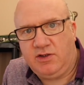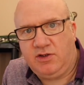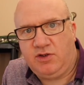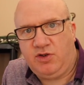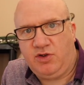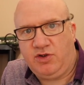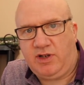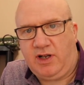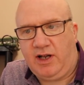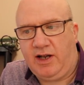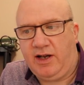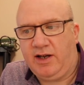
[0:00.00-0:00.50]
and
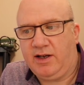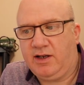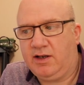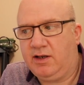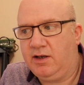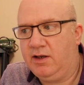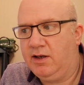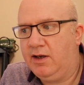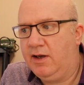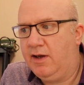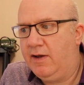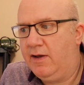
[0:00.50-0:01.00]
such
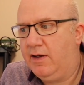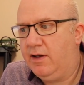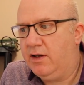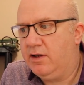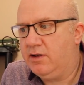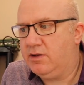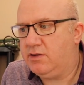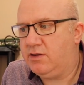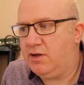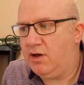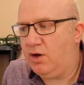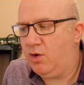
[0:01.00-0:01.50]
like.
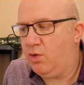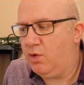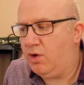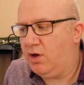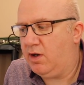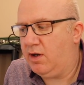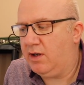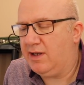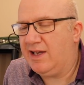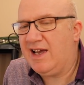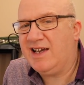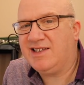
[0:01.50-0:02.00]
So
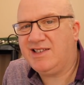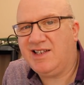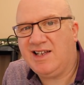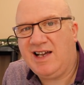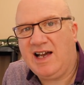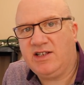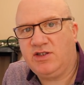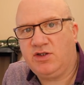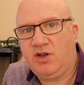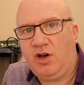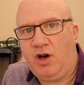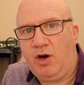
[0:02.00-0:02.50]
yes, it
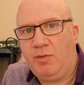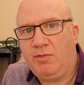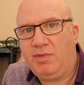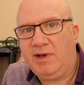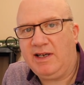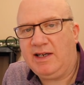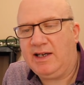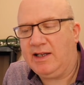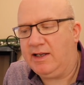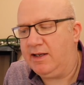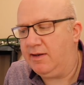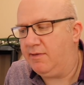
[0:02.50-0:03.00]
has got a
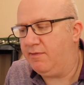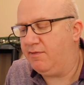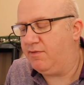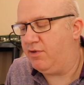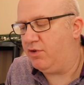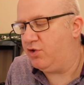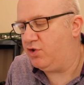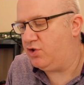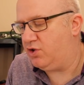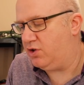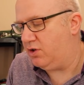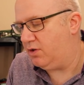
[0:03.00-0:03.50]
beaconing
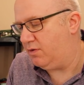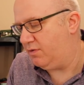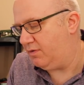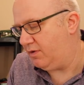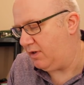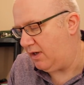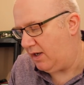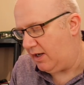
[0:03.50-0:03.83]
function,